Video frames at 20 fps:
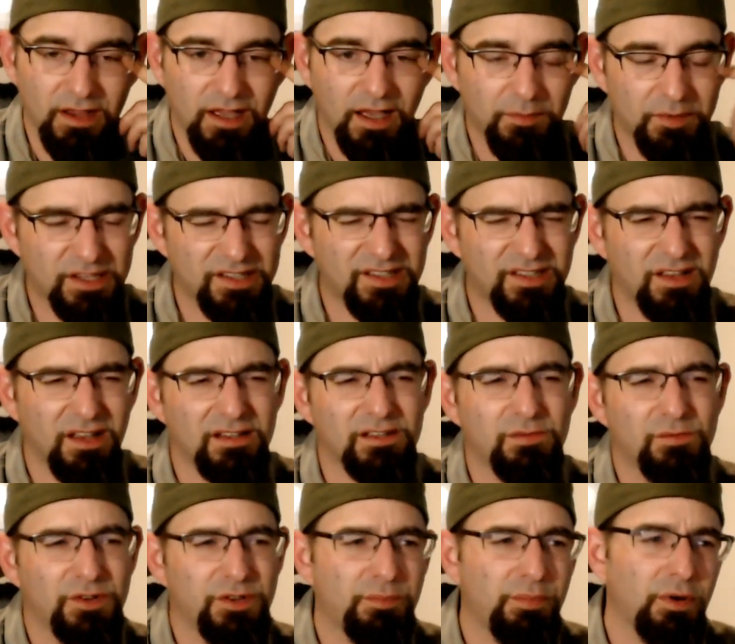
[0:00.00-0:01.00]
I mean, it sucks
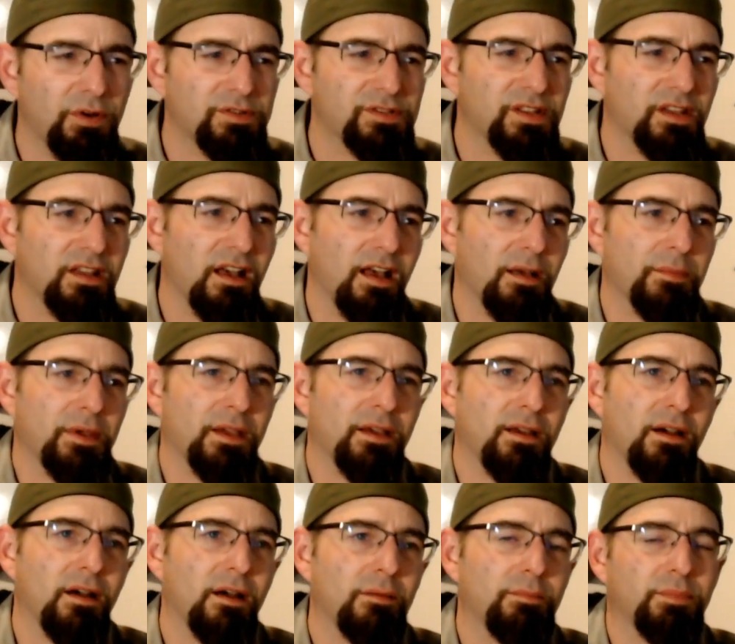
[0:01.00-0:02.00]
when you post a comment
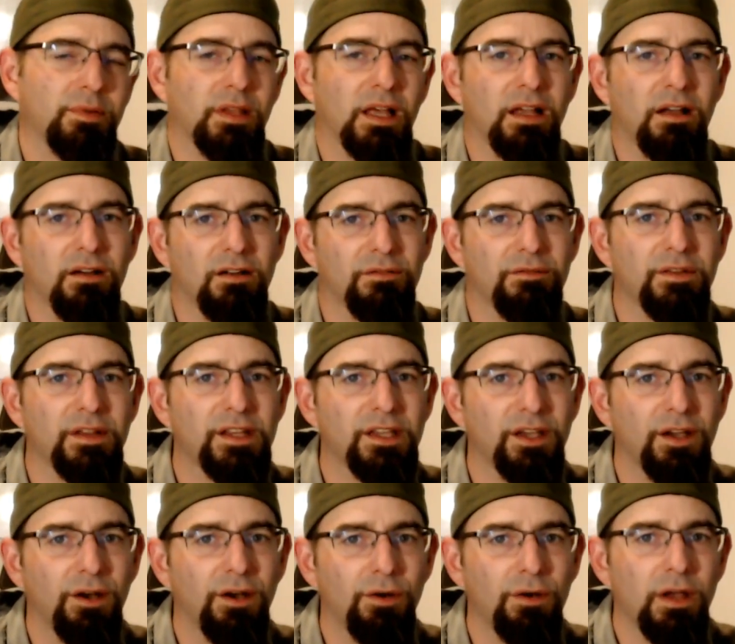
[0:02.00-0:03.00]
up like on a
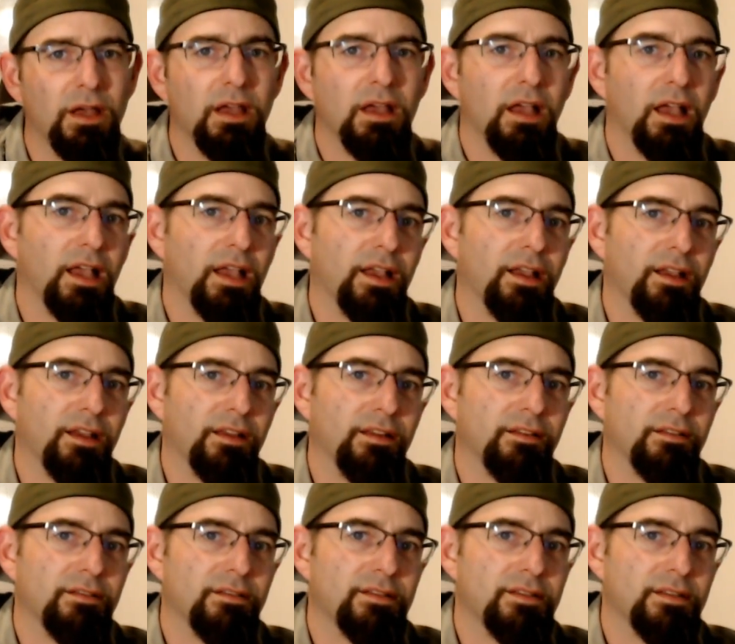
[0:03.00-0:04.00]
video
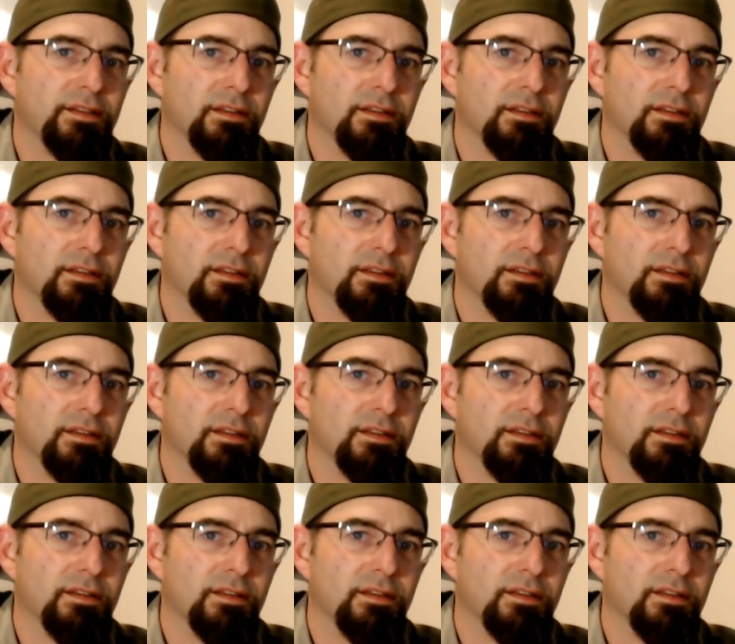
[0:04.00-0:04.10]
and